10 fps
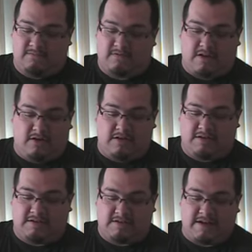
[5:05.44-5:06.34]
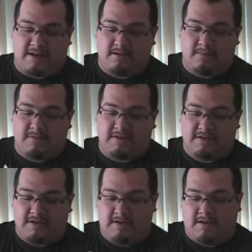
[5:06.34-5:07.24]
various items,
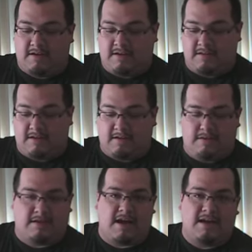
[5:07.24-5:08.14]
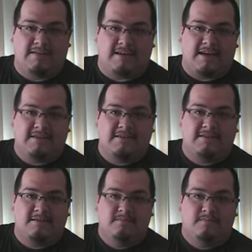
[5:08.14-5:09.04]
and then the content.